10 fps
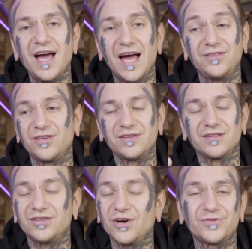
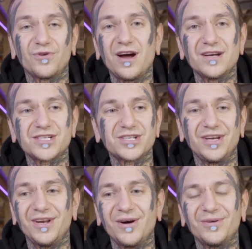And don't rush,
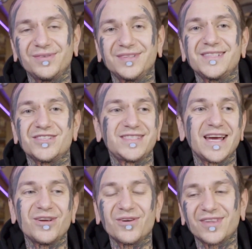you know, just take your